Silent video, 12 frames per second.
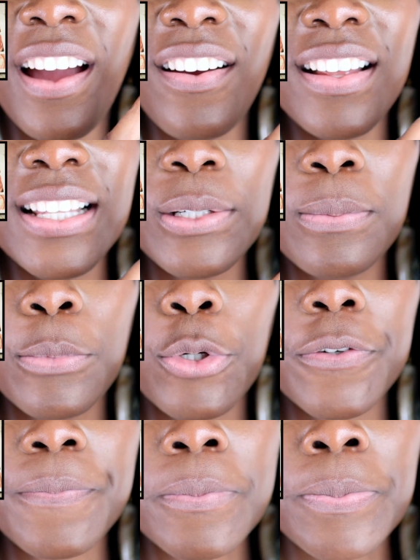out a little
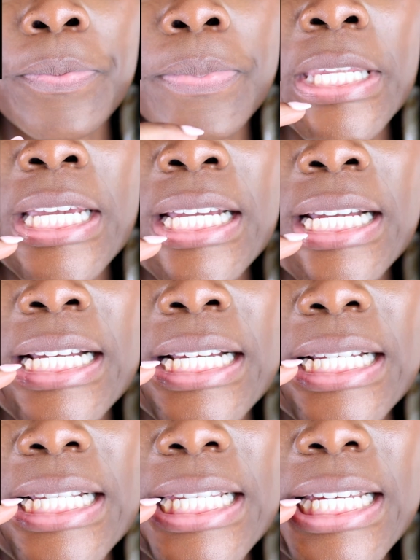more.
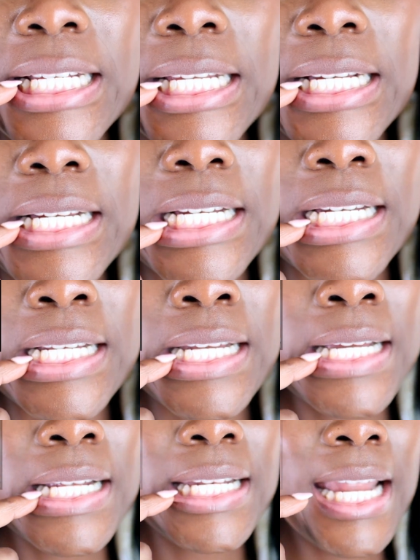These are good.
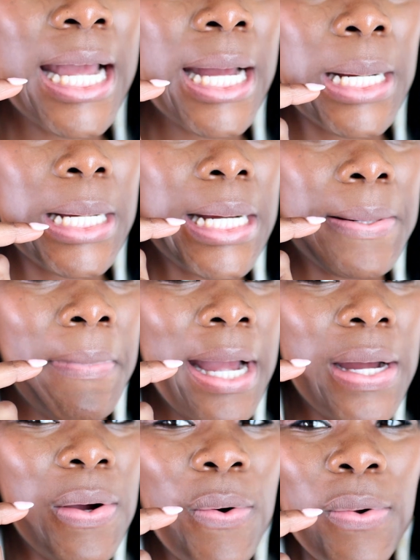Now,
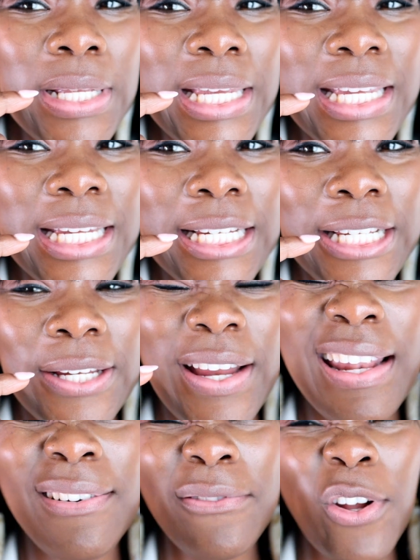my only issue,
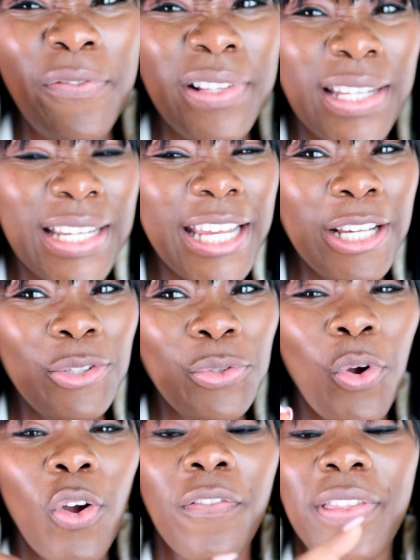I don't know if it's an issue
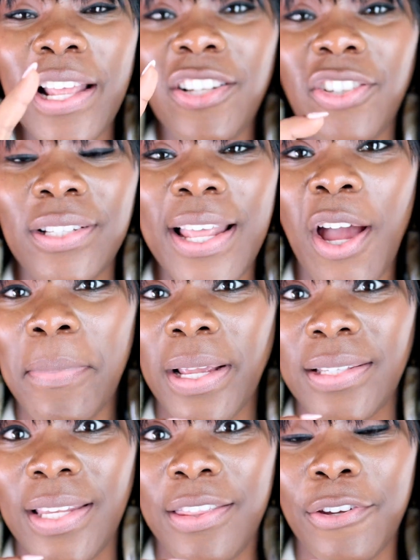or if that's just how
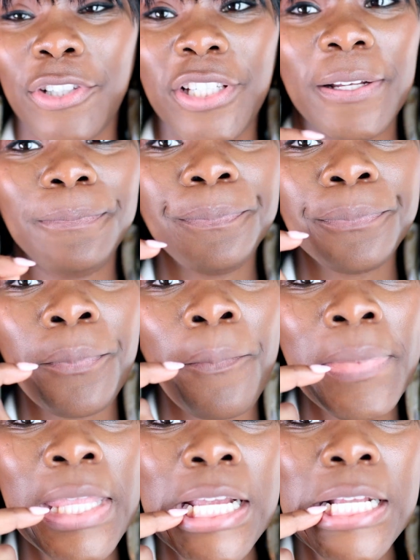my teeth are shaped.
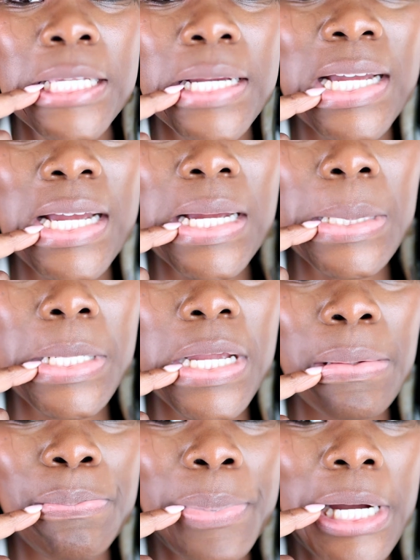So I have
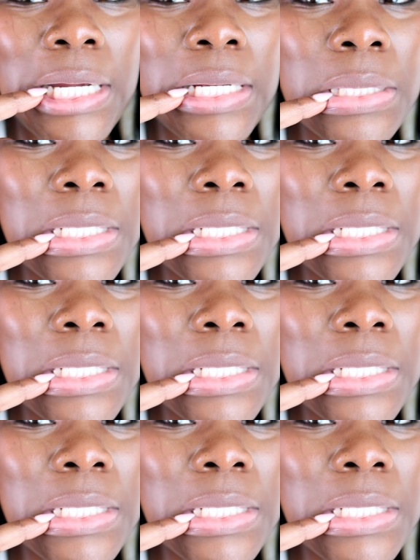a button